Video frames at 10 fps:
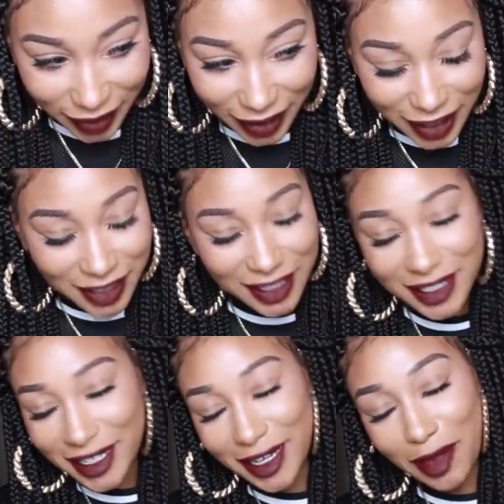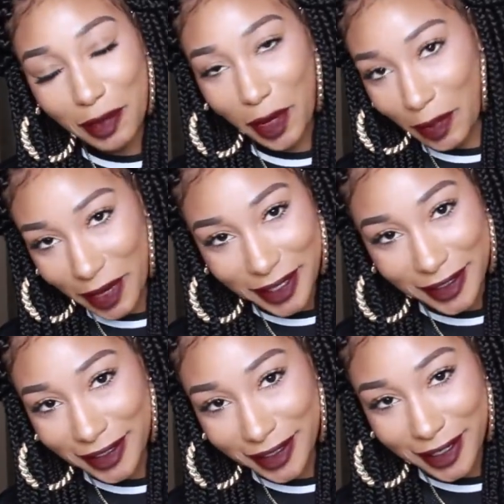let's just take a
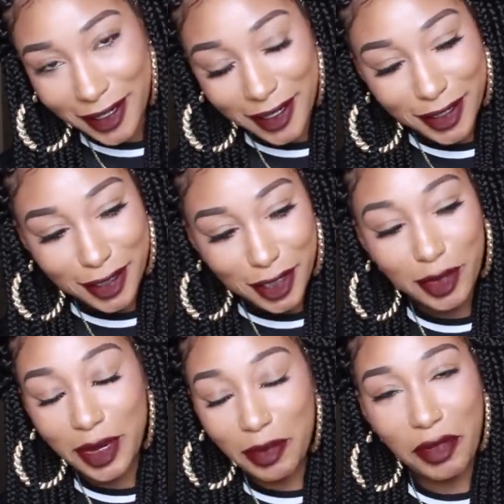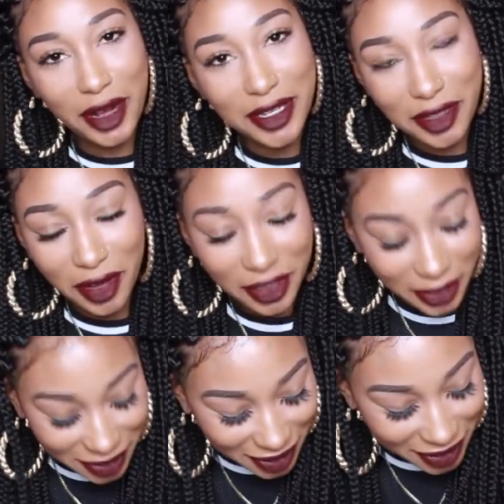moment to embrace all of
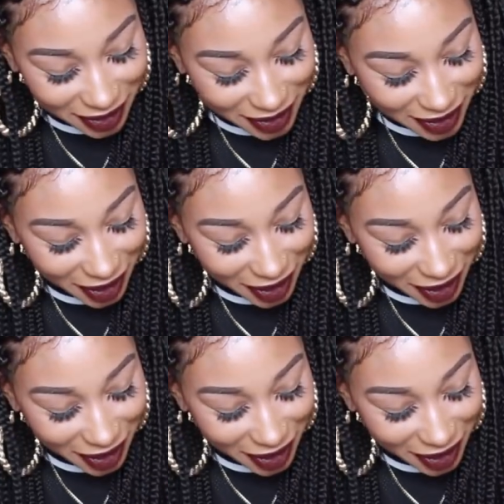this goodness.